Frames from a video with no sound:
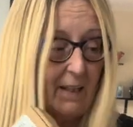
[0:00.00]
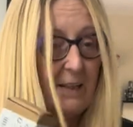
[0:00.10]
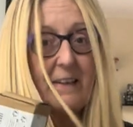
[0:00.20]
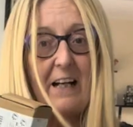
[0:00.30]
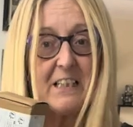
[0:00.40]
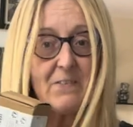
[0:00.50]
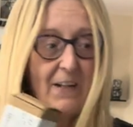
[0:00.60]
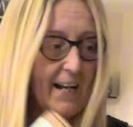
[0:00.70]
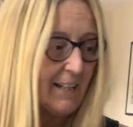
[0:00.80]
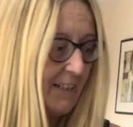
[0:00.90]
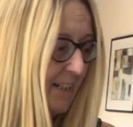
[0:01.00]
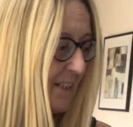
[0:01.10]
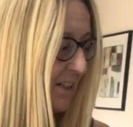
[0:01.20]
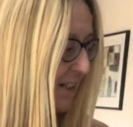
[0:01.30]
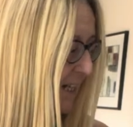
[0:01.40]
That's for Andy,
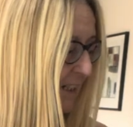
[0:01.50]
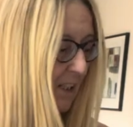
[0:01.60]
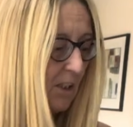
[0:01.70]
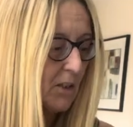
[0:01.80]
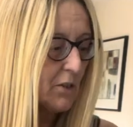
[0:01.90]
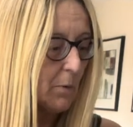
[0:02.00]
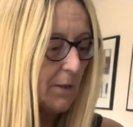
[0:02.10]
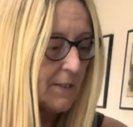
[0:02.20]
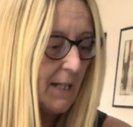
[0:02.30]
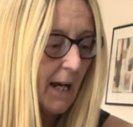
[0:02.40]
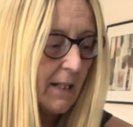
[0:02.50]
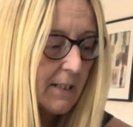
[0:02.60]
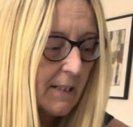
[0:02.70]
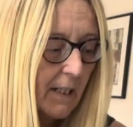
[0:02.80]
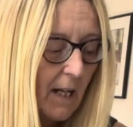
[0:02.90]
so that can go to one side
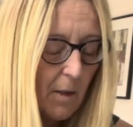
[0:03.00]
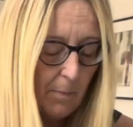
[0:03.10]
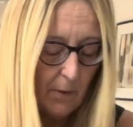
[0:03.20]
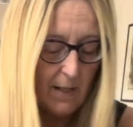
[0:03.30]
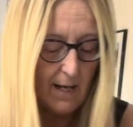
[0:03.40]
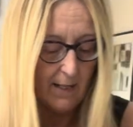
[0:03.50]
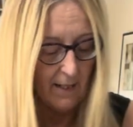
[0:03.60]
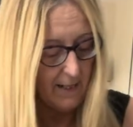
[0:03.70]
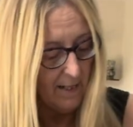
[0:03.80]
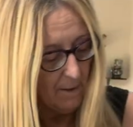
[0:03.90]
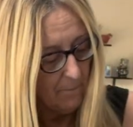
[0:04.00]
because I can't put that in there.